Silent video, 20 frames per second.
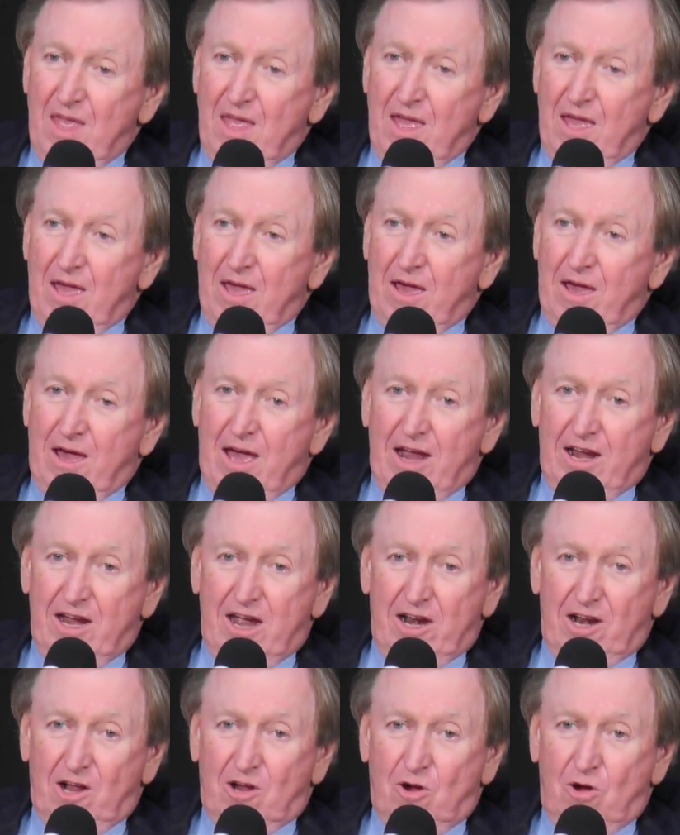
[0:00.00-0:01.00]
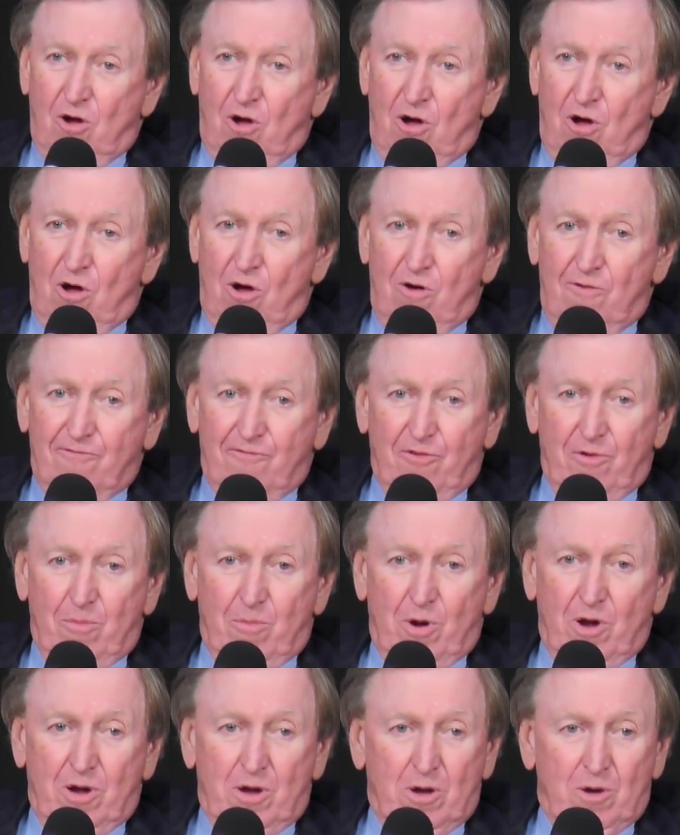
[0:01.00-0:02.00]
I got a call
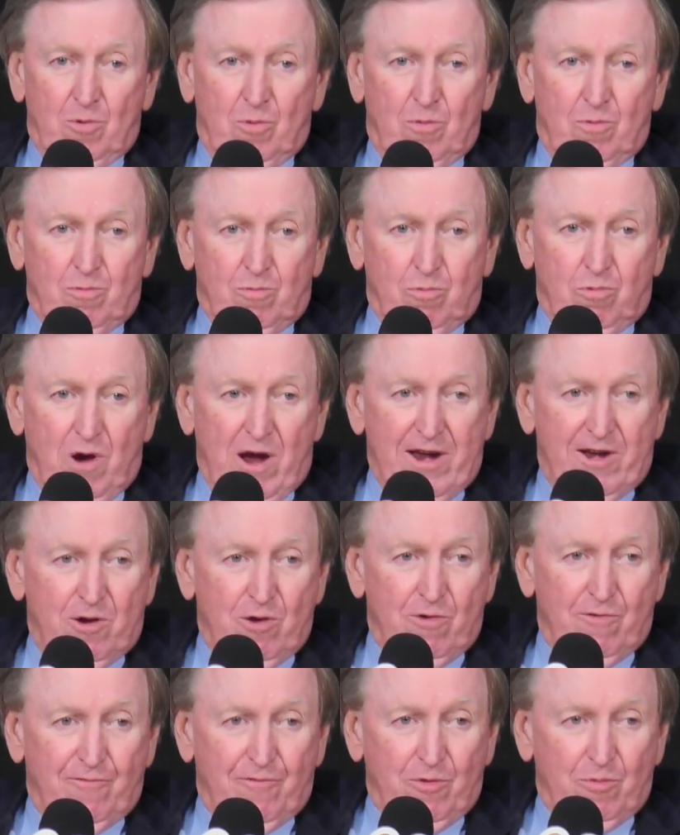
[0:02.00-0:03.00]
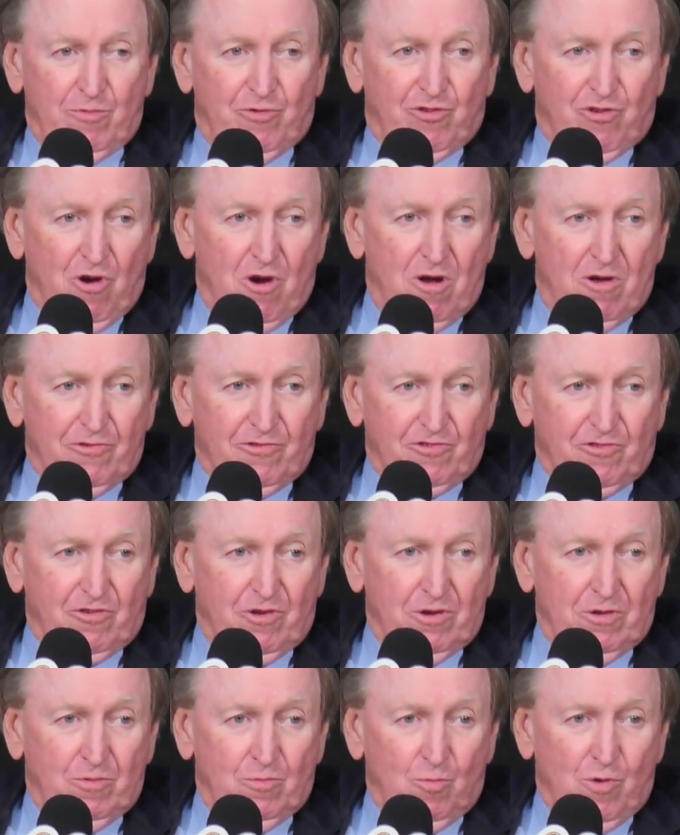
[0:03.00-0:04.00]
from a writer from
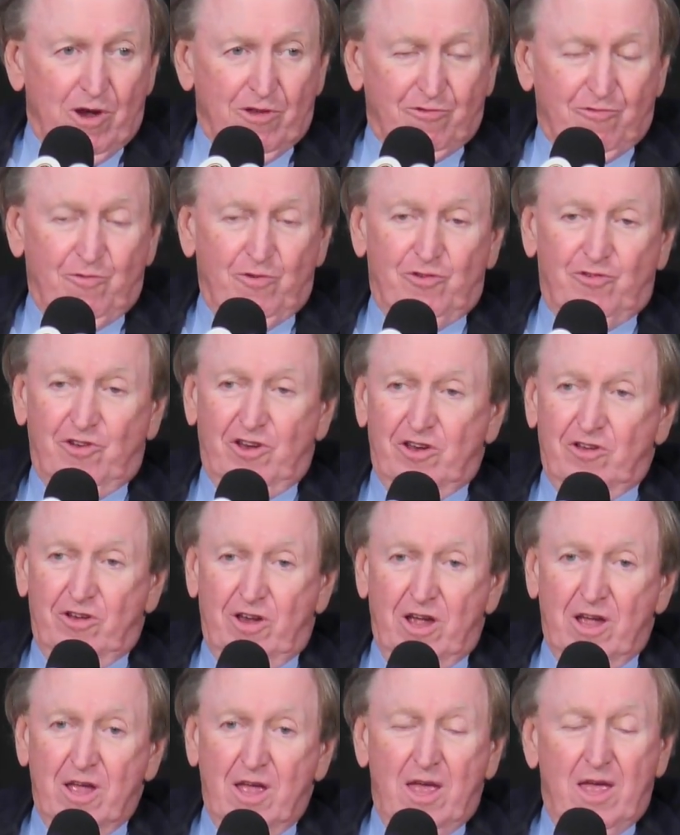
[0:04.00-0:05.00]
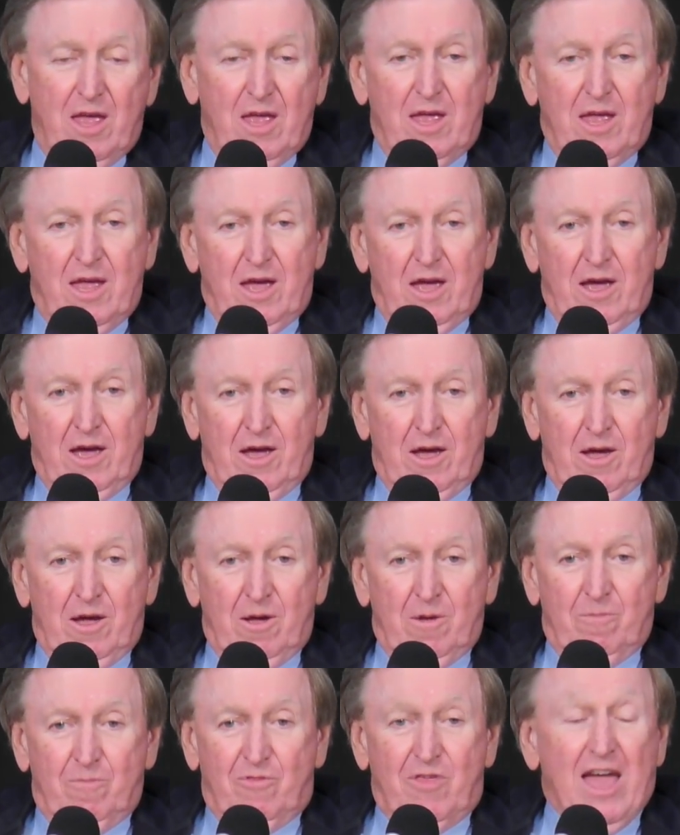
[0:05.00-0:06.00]
Charleston, West Virginia,
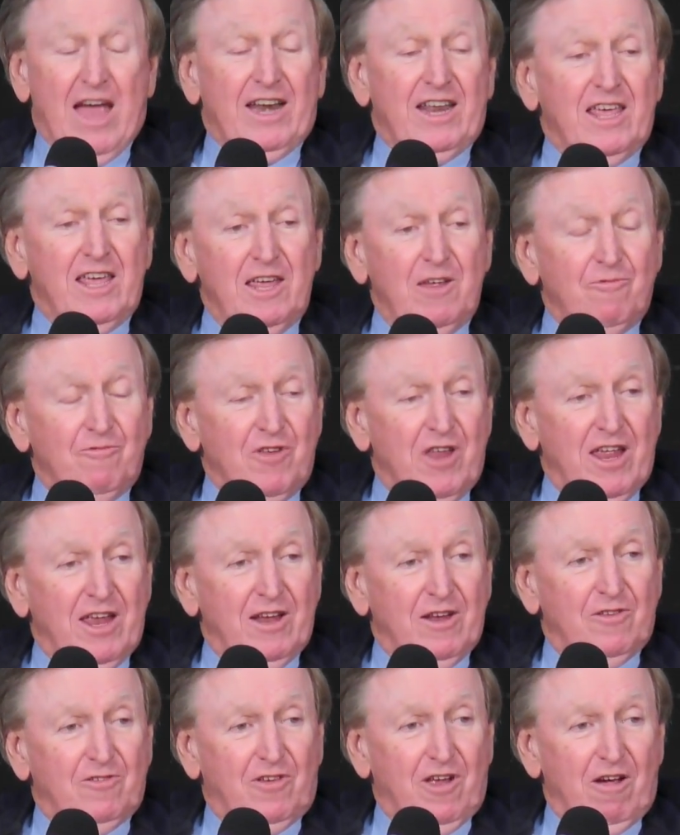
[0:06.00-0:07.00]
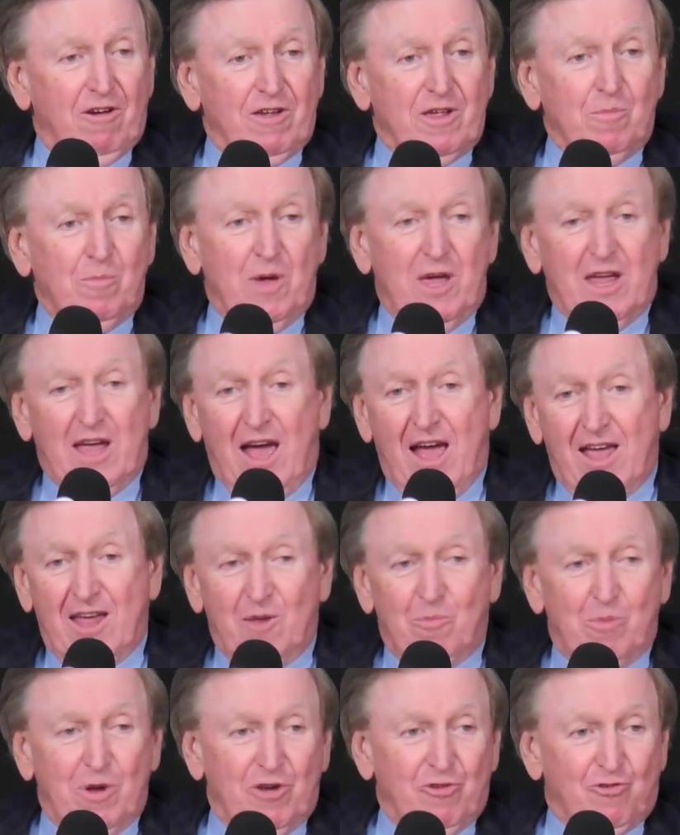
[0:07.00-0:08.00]
that evening telling me I
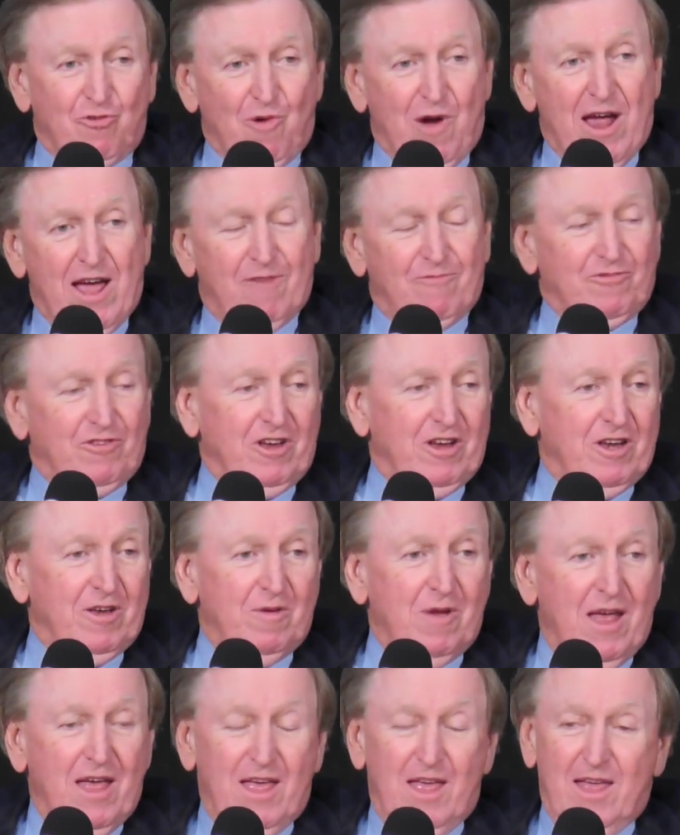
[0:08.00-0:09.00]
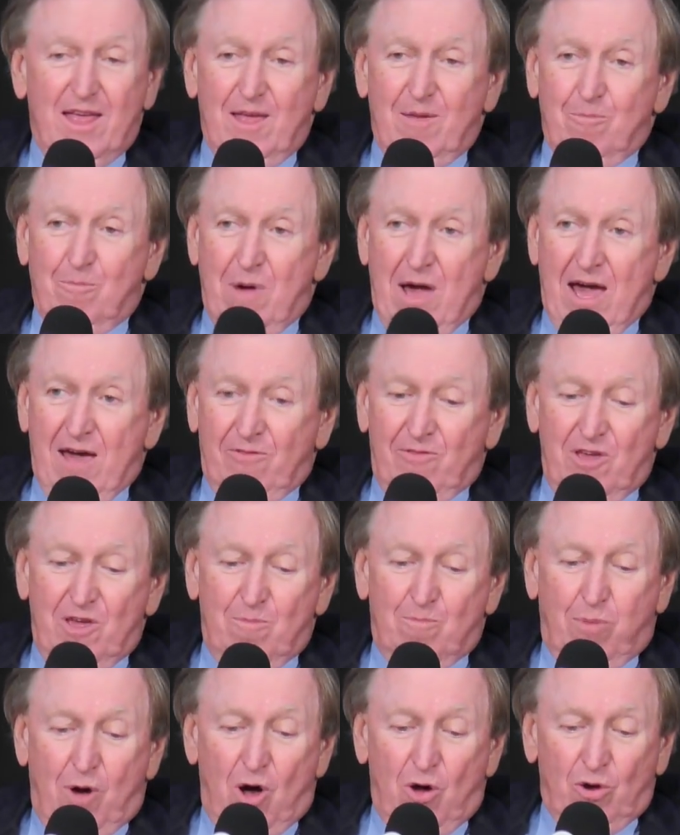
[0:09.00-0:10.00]
had been drafted by
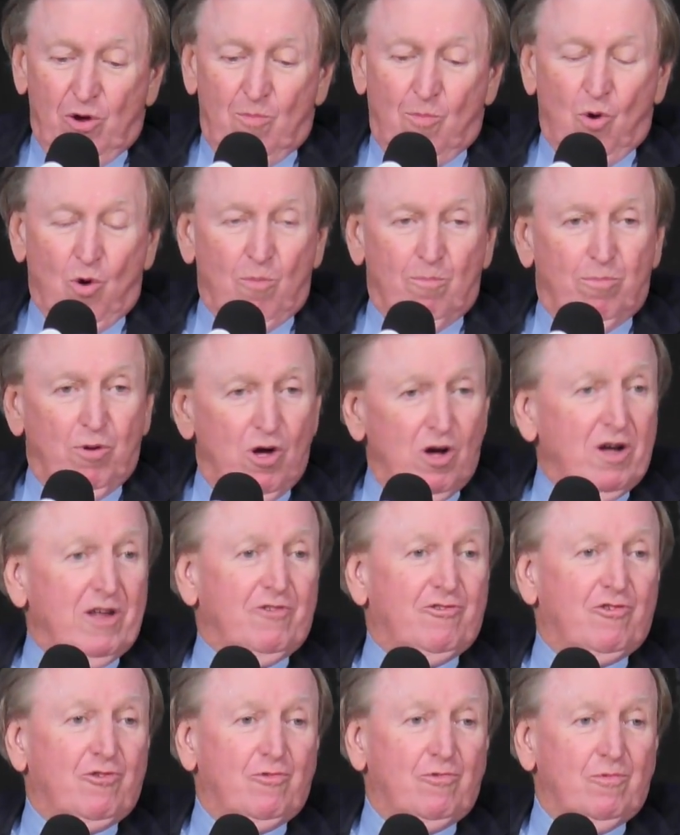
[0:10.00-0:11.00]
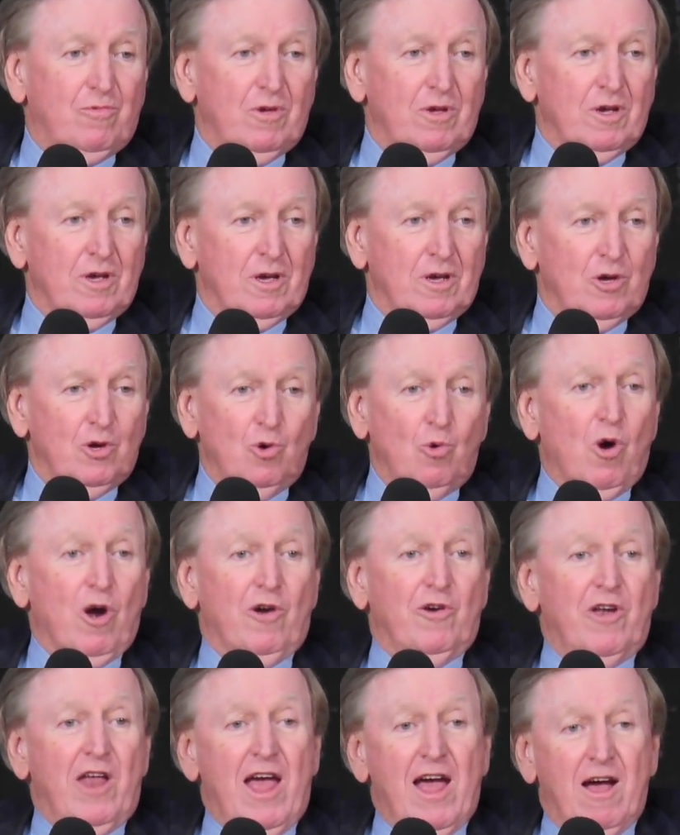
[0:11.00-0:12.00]
the Baltimore Bullets, who
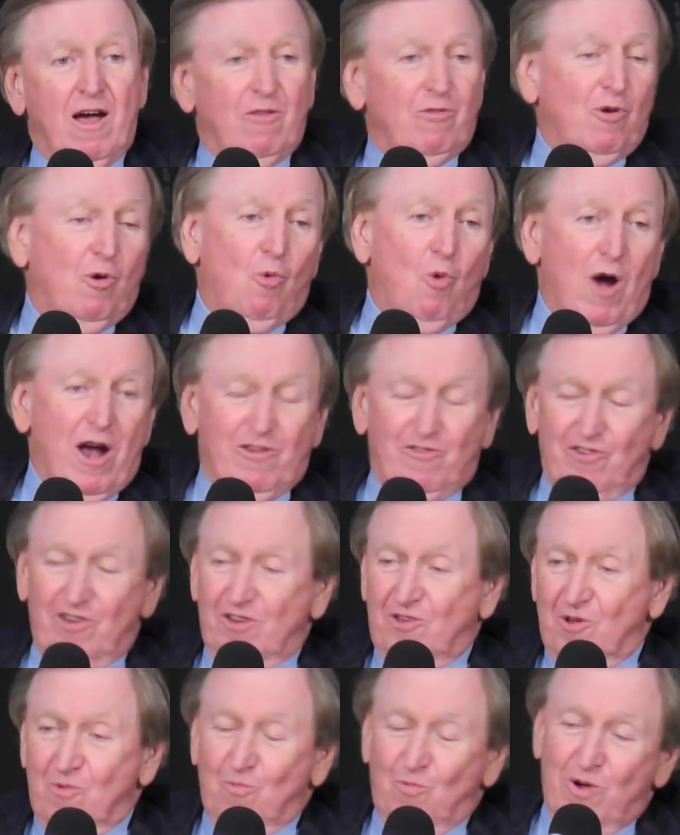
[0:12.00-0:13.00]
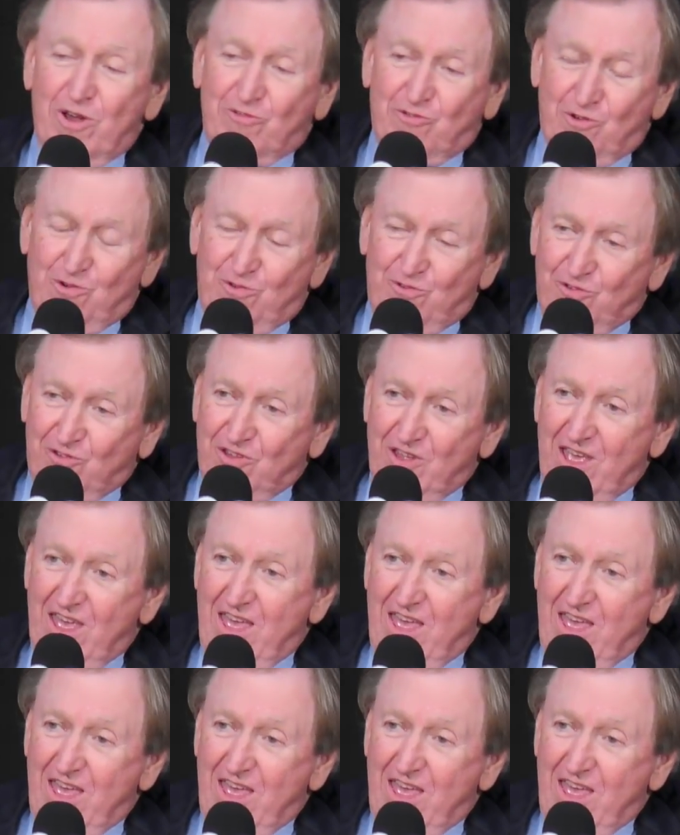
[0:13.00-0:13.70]
are now the Washington Wizards.